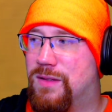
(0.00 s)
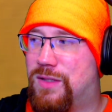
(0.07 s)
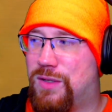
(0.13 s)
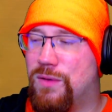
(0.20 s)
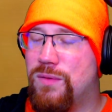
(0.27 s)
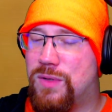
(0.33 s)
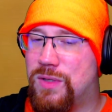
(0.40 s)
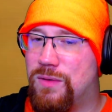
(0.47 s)

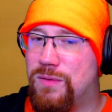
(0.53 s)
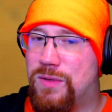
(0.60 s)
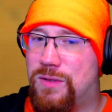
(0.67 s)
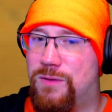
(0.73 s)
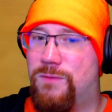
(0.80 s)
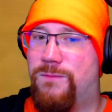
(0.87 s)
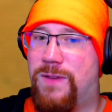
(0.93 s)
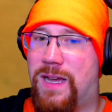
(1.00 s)
due to
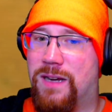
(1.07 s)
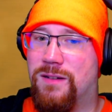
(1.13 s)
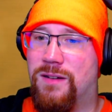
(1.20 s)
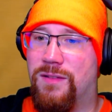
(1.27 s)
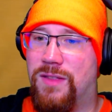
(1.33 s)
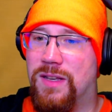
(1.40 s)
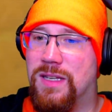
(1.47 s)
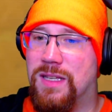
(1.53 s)
two-factor
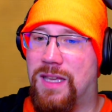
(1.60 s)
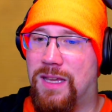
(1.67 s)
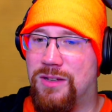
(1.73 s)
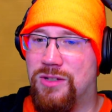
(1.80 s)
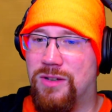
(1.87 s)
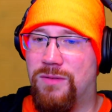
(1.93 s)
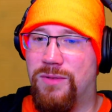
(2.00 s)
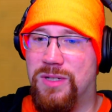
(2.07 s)

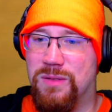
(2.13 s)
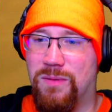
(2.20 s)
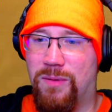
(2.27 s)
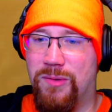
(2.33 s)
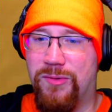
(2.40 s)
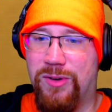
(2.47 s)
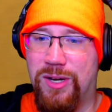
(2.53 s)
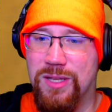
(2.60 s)
authentication, which is what
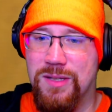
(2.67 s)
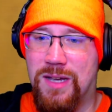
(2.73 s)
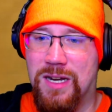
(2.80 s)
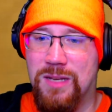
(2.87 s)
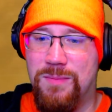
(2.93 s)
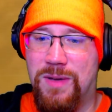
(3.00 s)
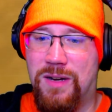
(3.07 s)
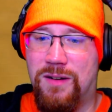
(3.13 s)
we've already
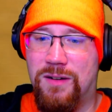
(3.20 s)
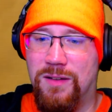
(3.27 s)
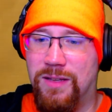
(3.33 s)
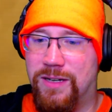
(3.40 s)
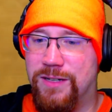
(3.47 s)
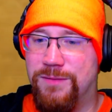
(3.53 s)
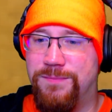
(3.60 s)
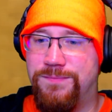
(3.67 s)
talked about earlier.